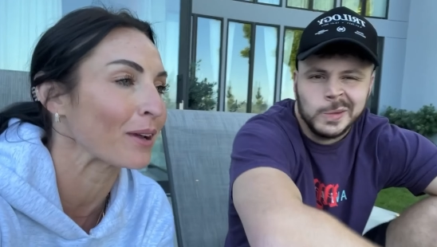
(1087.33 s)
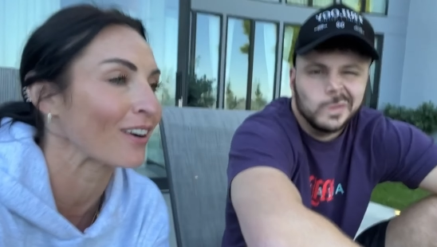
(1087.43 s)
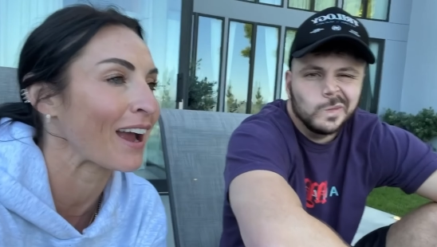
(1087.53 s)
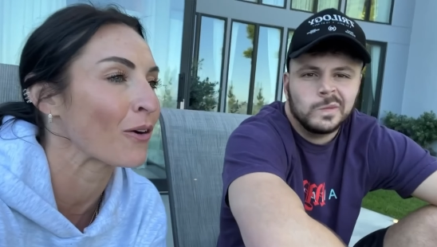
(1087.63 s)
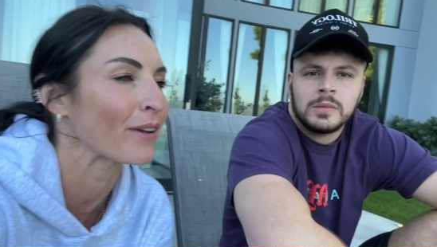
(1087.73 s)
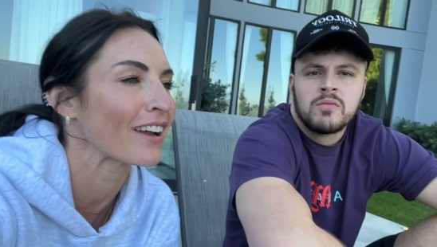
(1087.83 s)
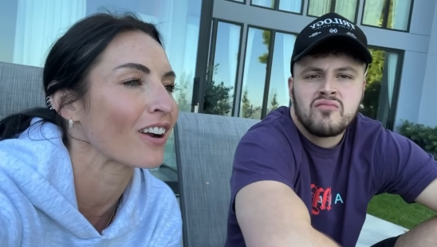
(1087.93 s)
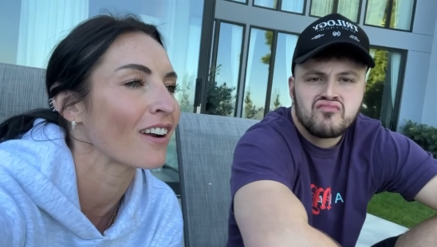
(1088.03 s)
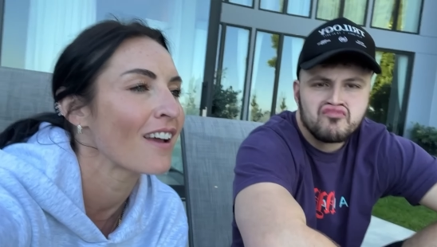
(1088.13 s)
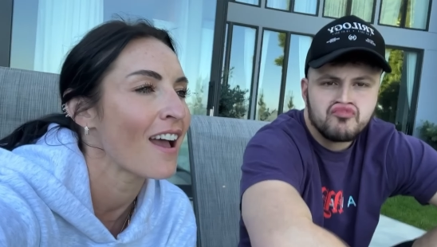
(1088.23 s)
Speaker 1: are out
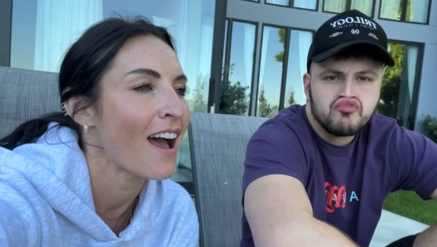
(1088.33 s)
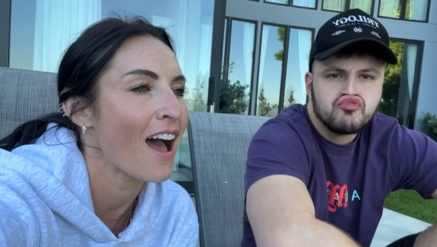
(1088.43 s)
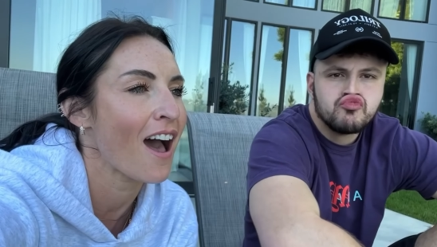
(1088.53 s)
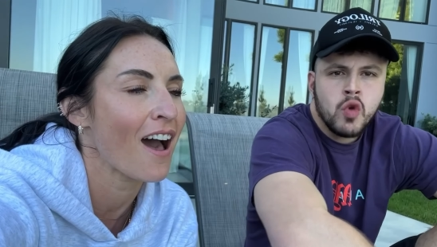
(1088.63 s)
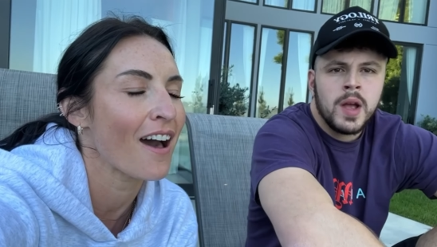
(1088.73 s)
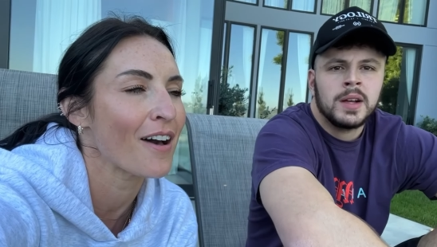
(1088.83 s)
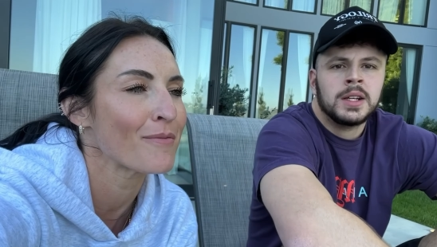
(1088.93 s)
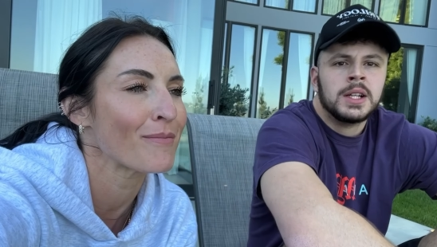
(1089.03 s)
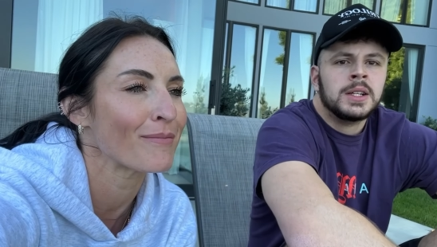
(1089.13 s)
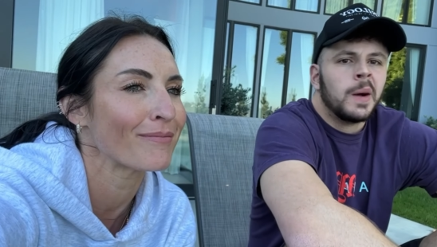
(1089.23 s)
here.
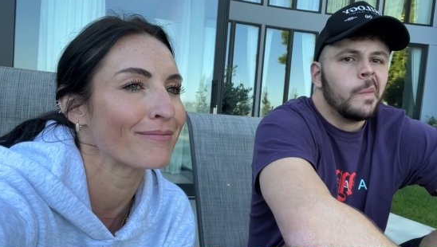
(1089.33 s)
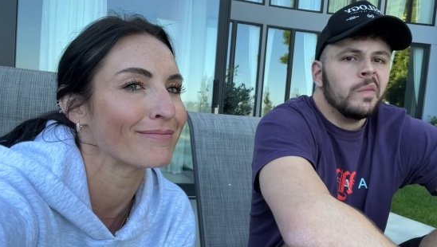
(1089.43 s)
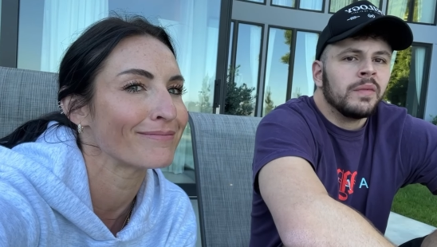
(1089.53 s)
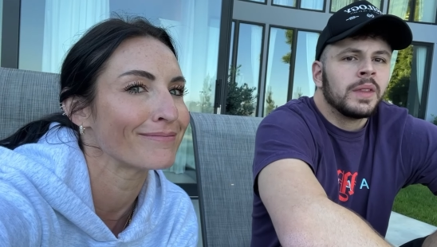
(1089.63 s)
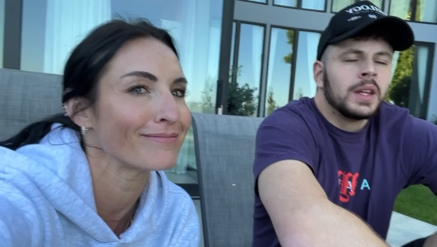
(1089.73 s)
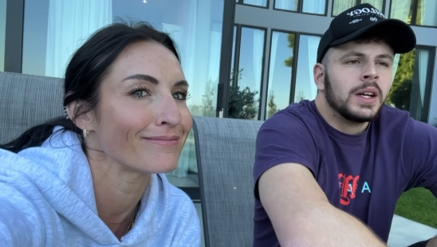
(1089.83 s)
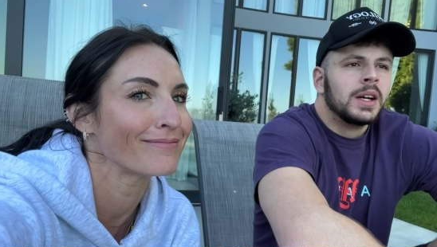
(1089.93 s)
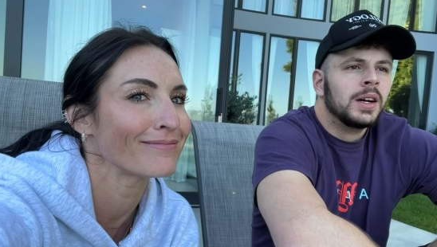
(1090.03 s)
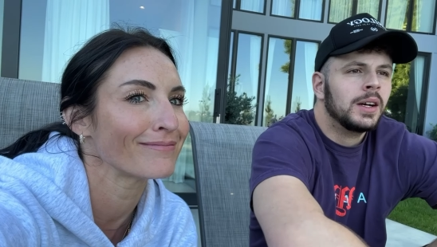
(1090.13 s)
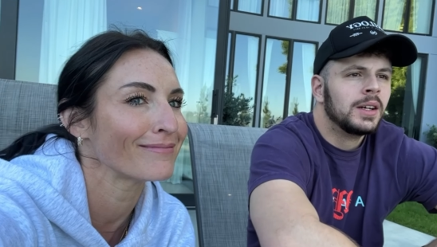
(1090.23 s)

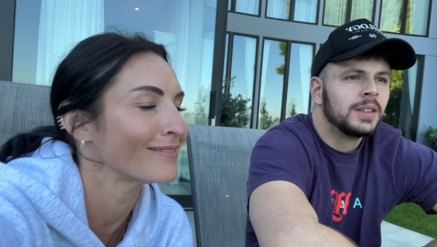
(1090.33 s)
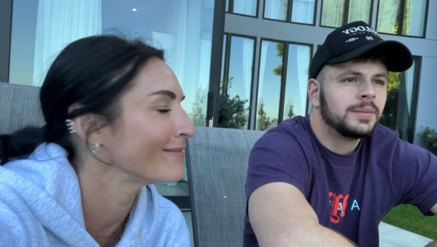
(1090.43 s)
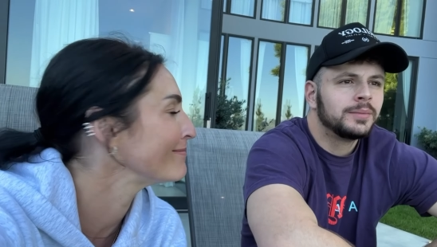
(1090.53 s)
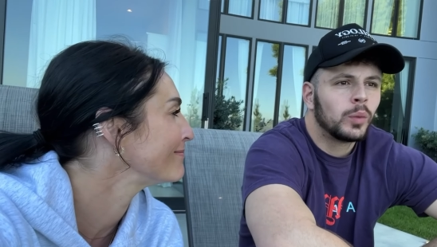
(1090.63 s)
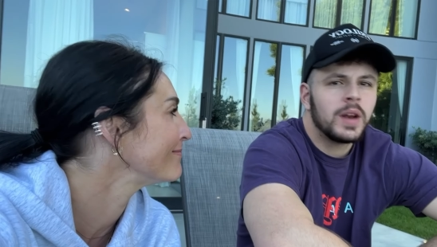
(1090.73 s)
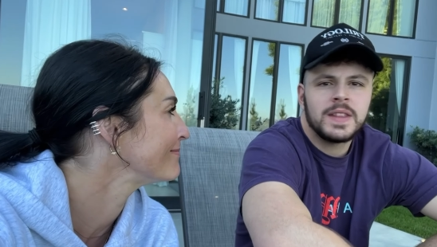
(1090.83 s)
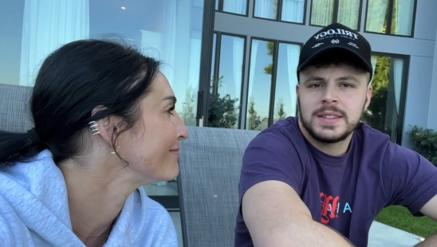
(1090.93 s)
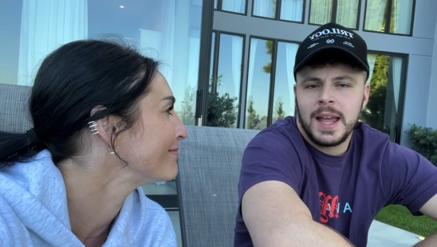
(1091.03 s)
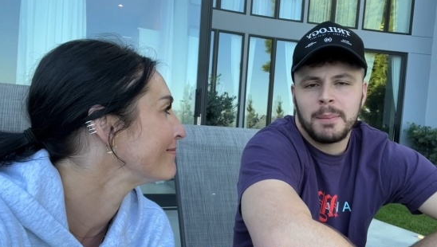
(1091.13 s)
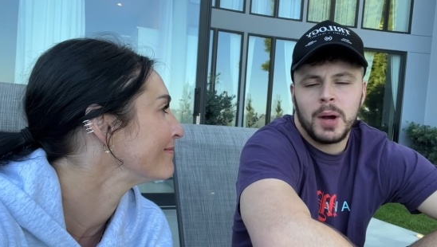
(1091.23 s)
We're in the
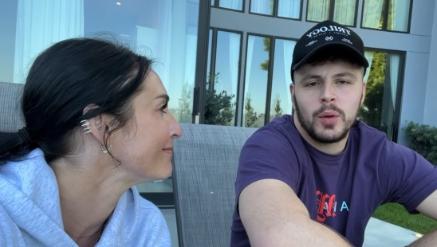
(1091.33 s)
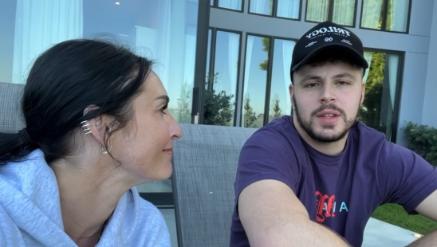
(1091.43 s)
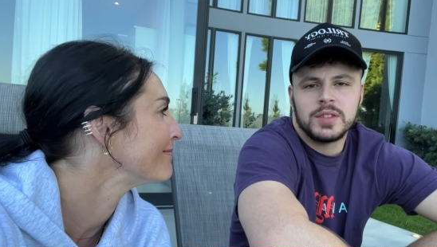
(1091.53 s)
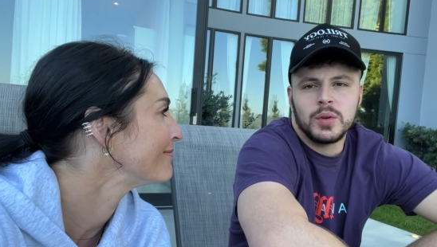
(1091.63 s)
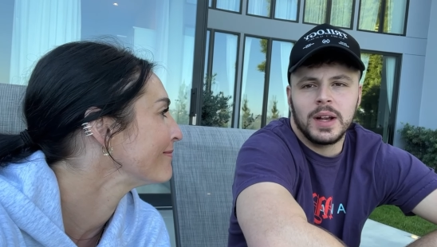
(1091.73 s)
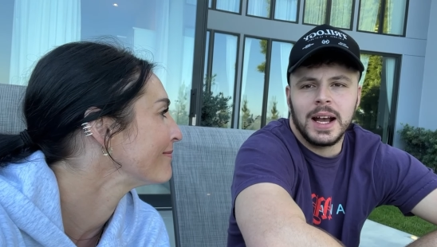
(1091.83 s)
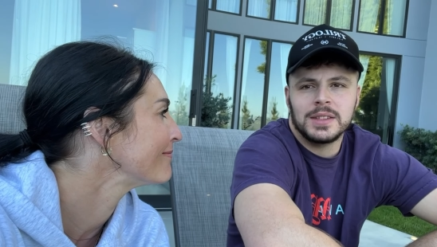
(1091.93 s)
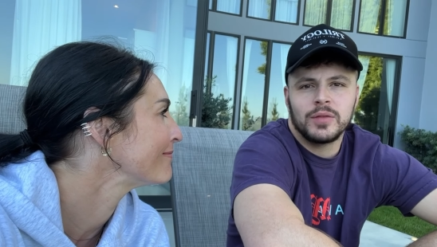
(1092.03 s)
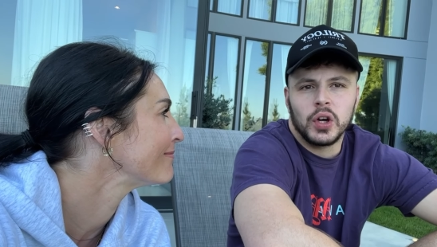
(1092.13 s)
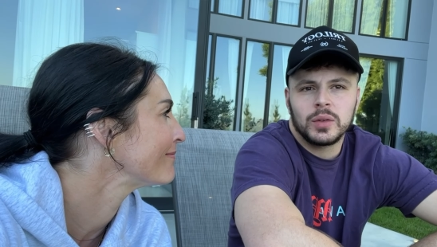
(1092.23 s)
same boat as you guys,
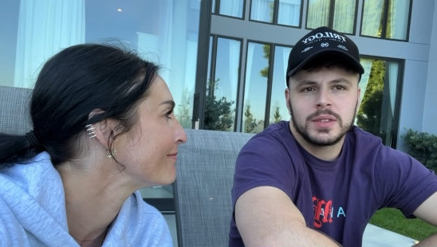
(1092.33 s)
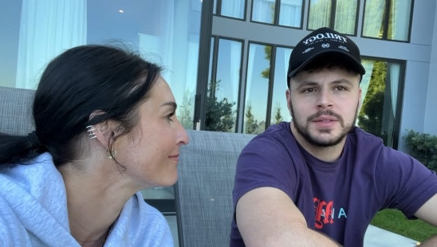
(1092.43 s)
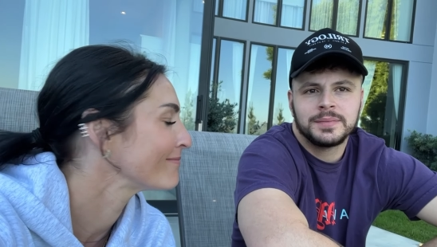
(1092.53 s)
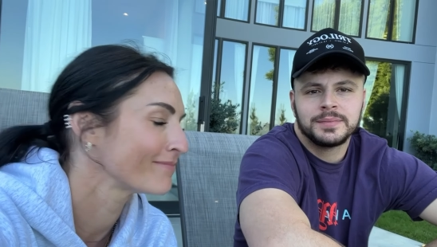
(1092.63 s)
folks.